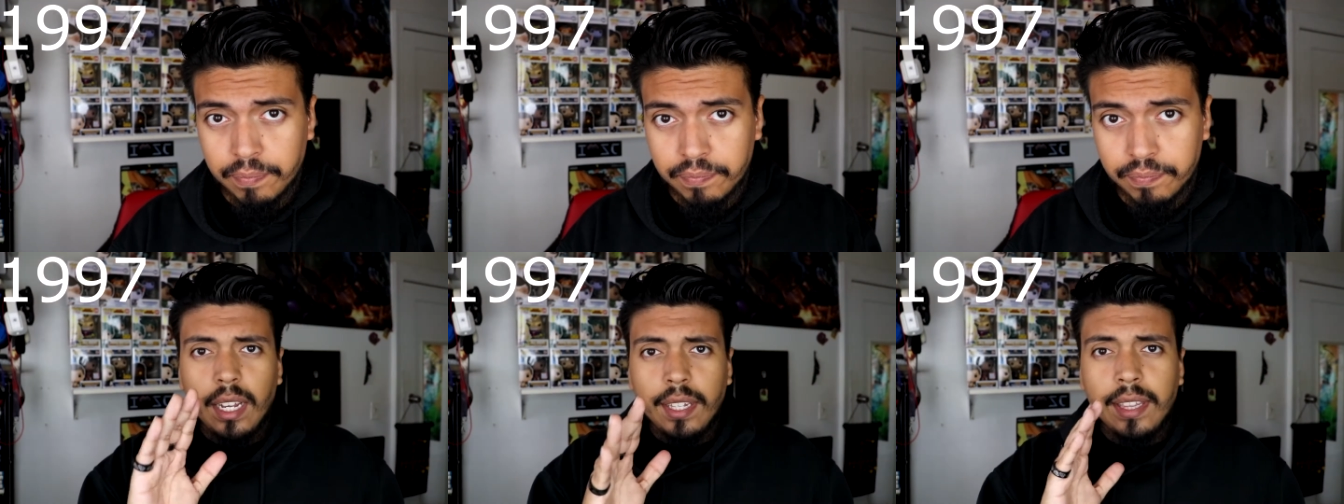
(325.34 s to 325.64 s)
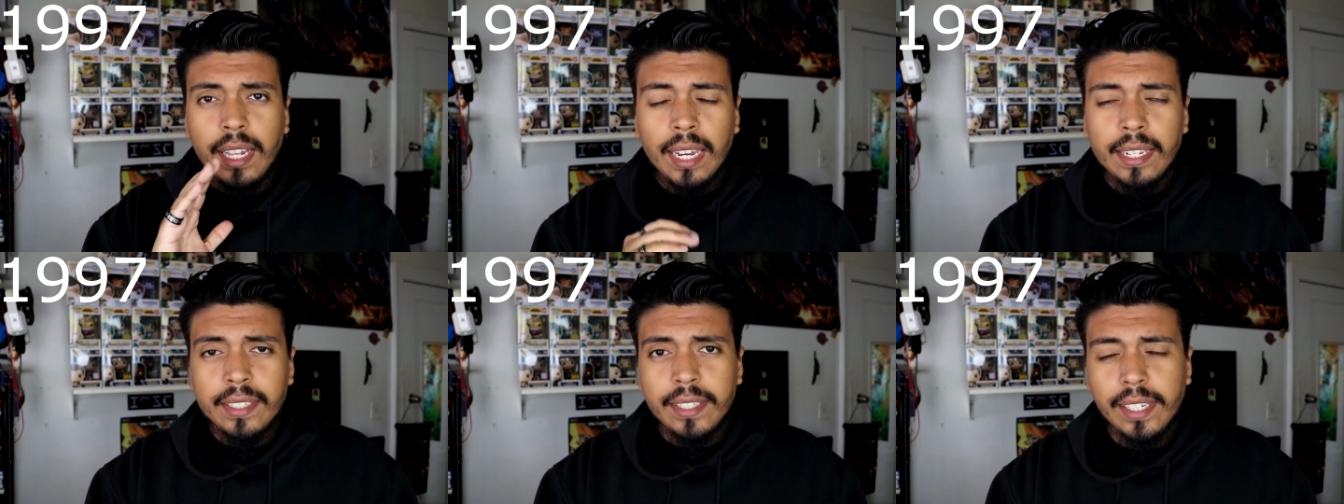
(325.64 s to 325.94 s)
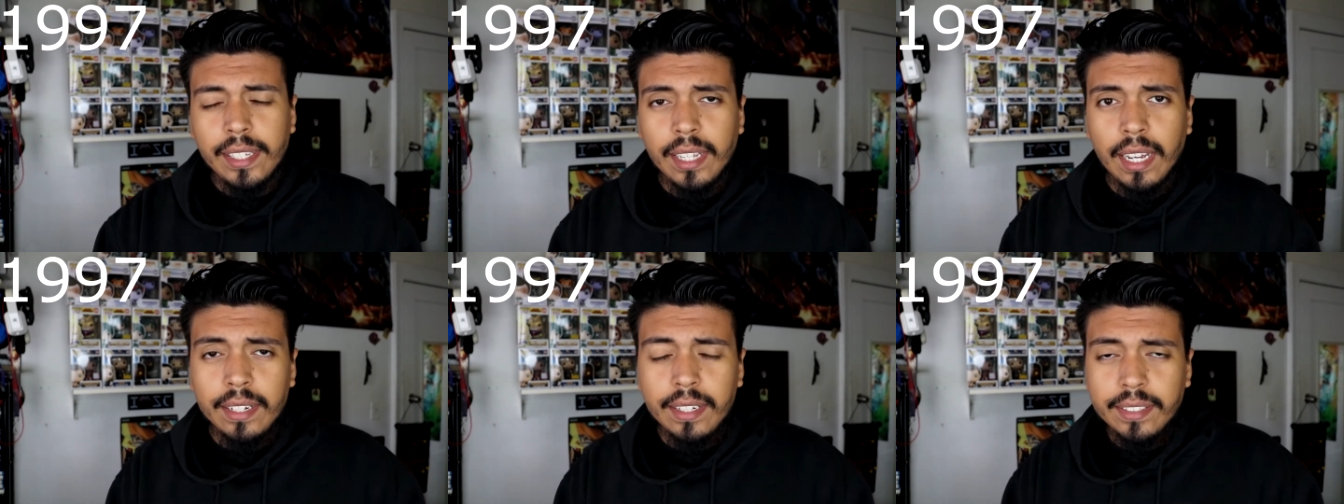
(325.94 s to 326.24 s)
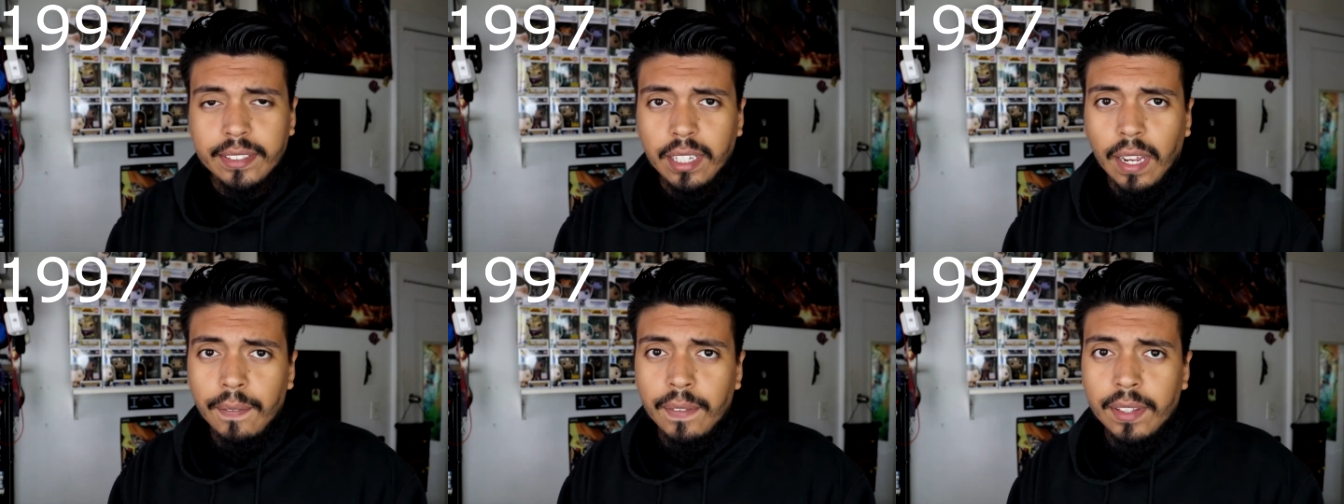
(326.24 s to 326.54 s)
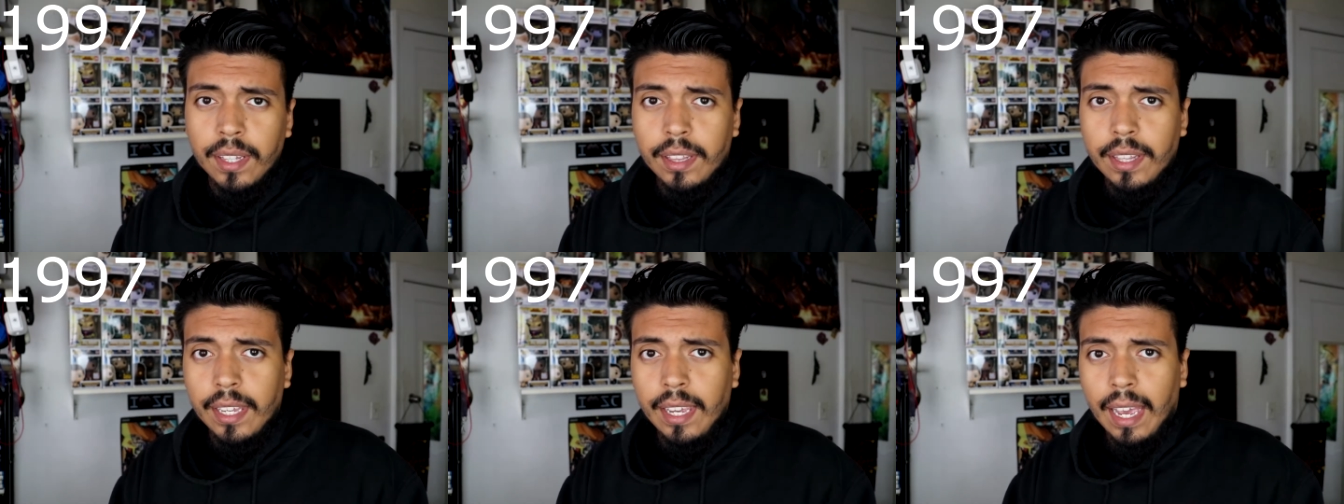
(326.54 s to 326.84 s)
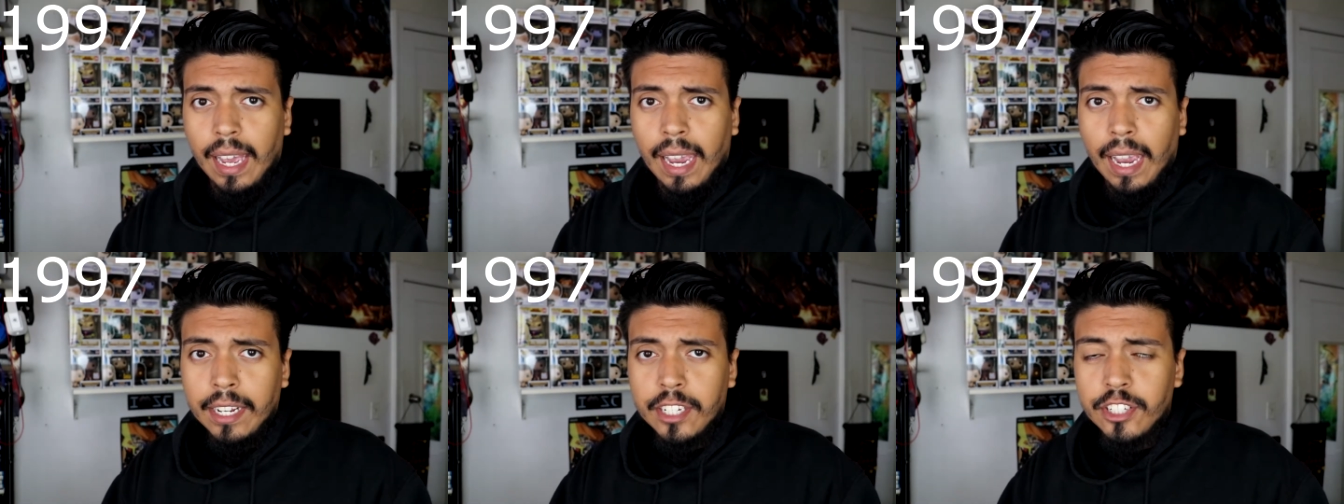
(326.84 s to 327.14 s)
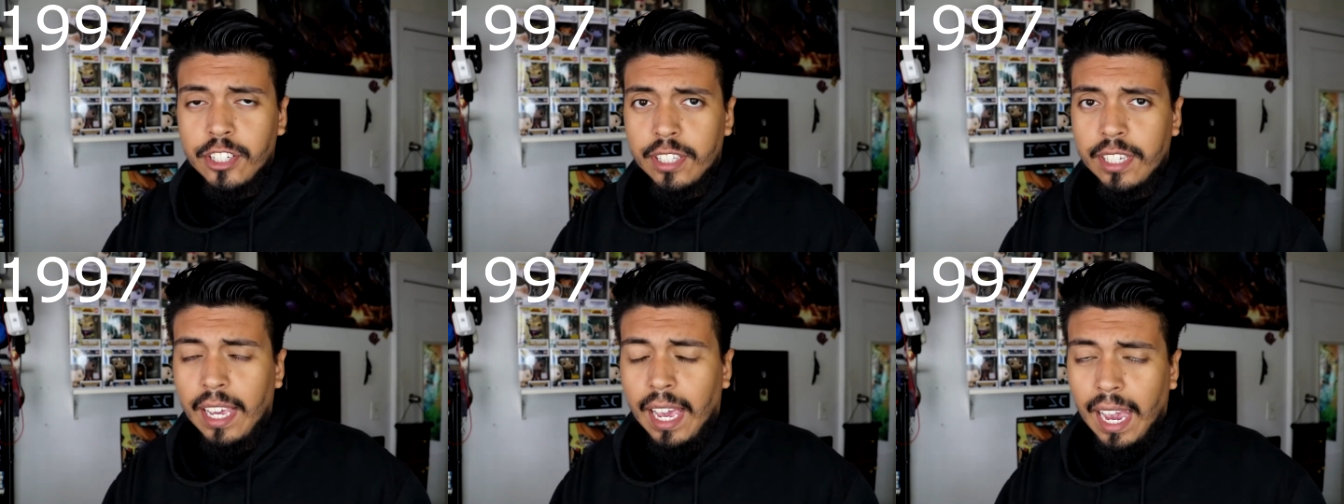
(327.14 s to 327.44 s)
In 1997, they
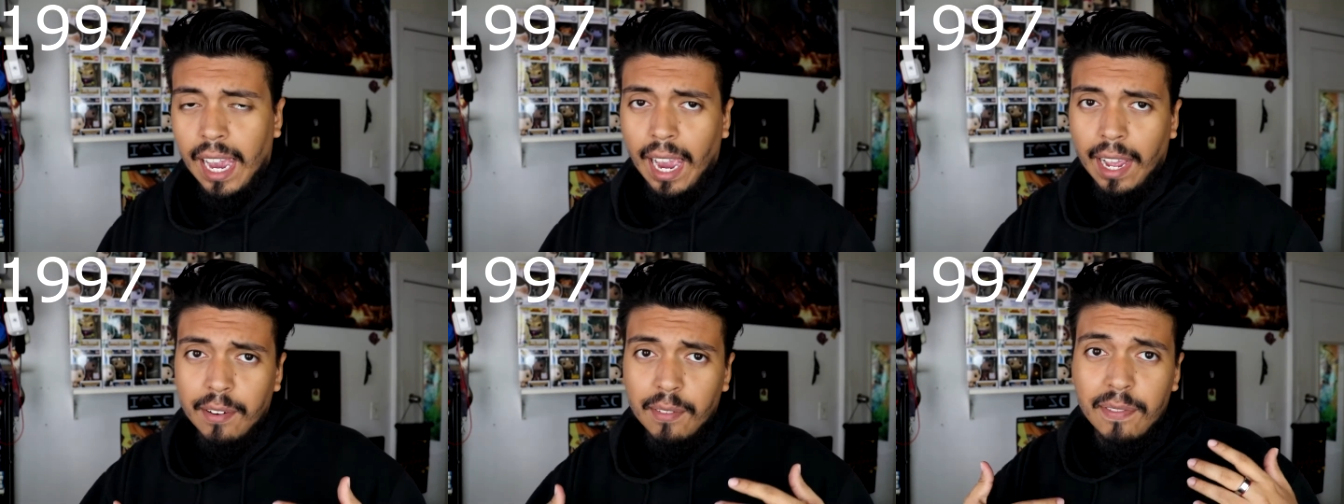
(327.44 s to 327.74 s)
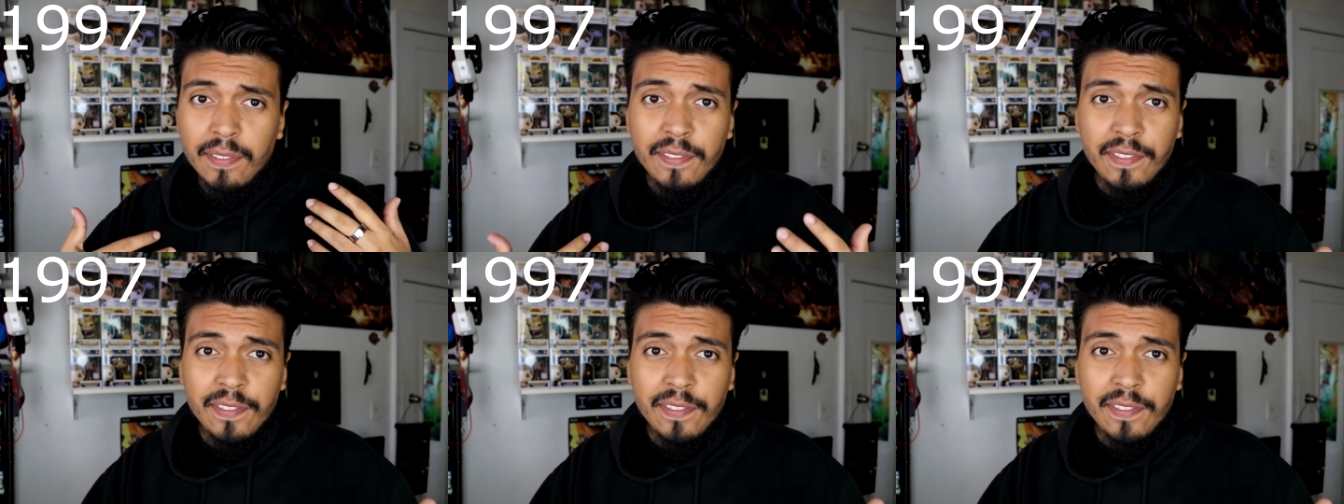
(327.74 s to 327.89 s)
actually had